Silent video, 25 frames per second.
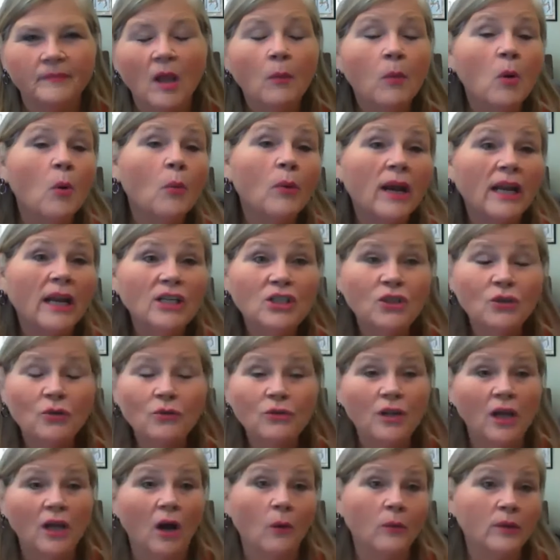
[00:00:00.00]
But what I
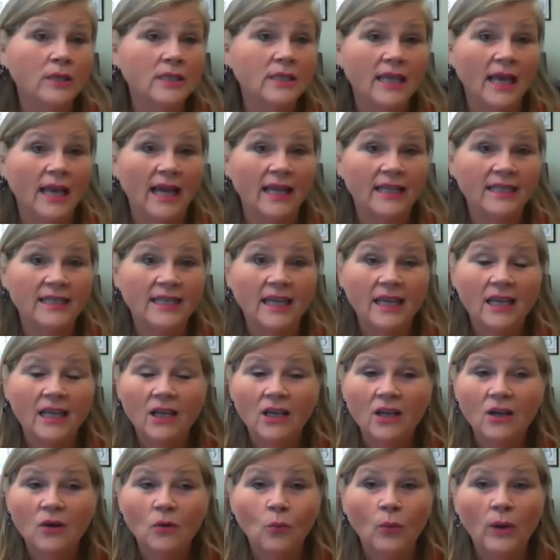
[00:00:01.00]
do know is that
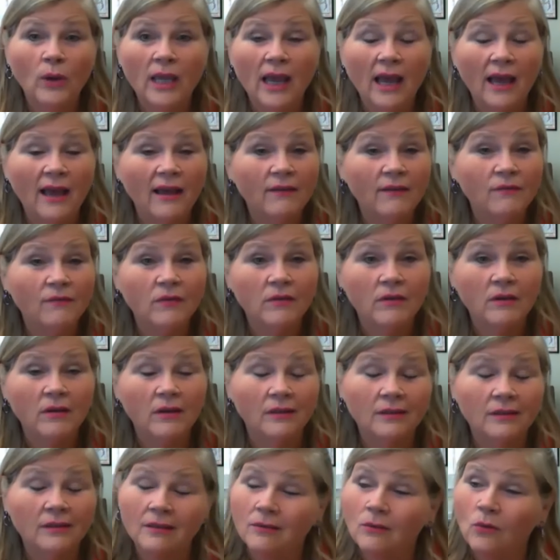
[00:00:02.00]
we have
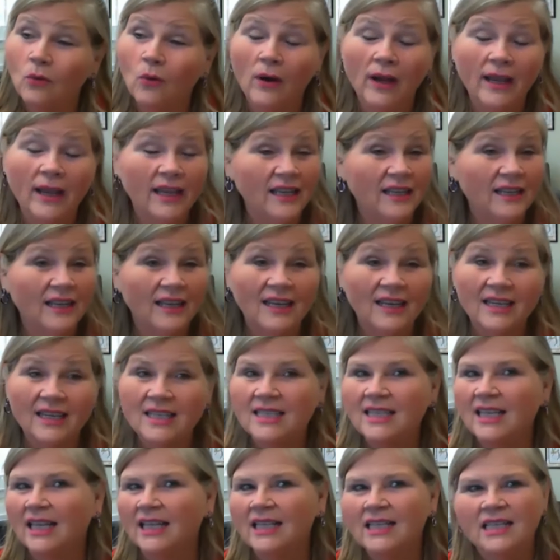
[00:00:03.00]
uh, quite an
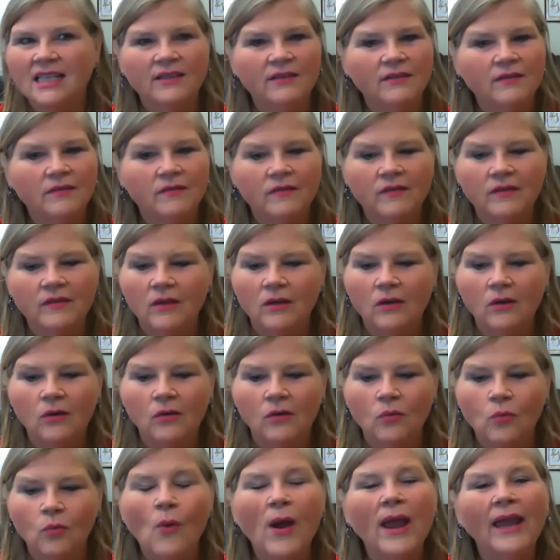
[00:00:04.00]
extensive
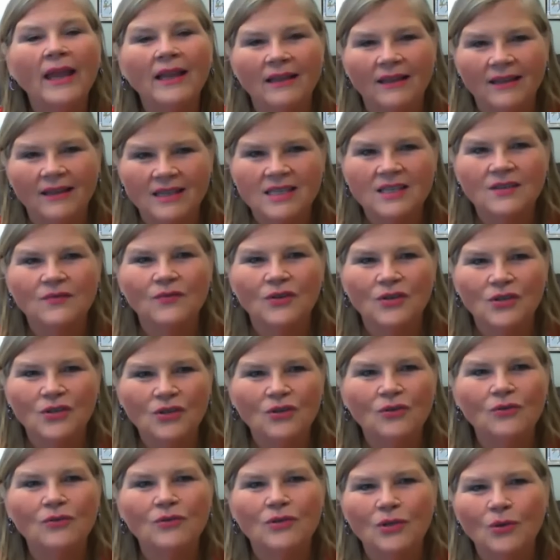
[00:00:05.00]
Waitlist for
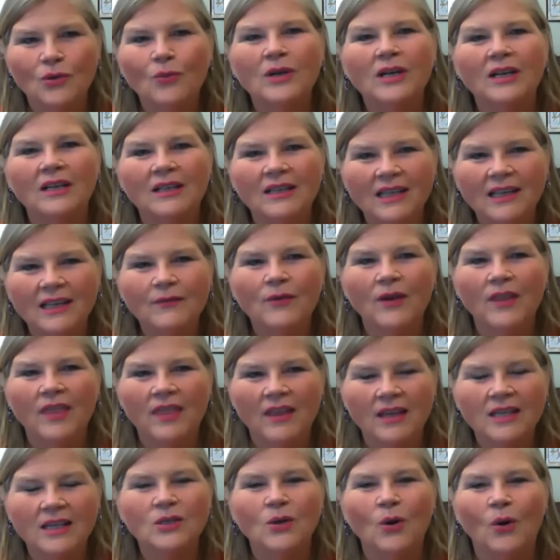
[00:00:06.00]
students who want to live with
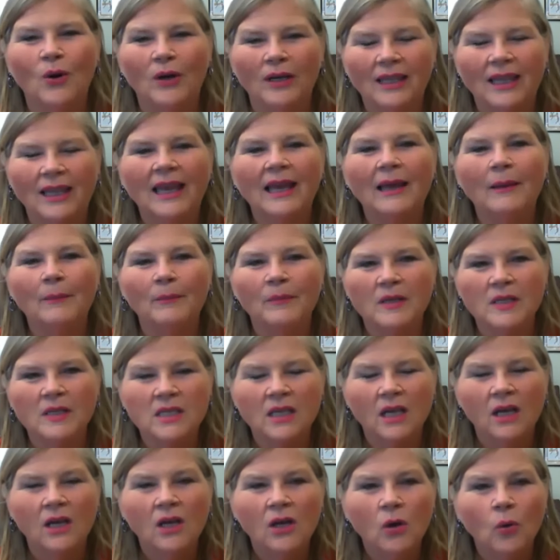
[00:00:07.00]
us on
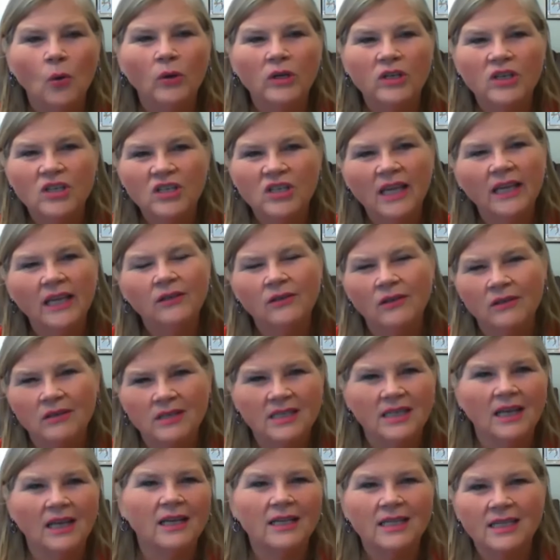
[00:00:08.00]
campus, which
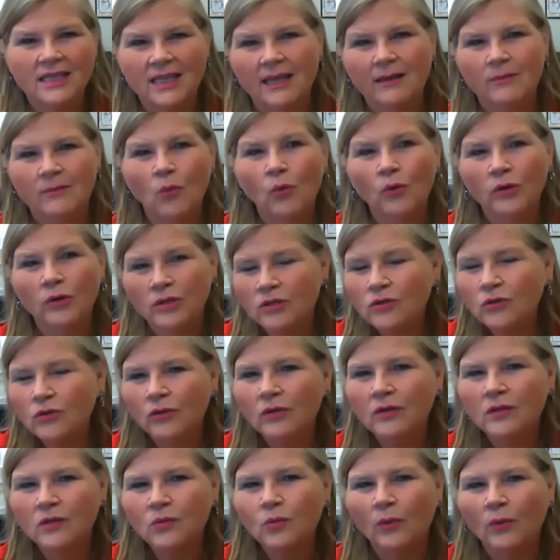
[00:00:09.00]
signals to us that more
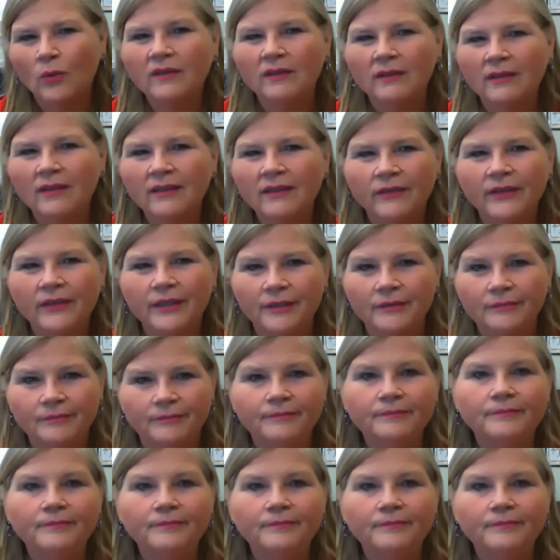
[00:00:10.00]
students want to live here.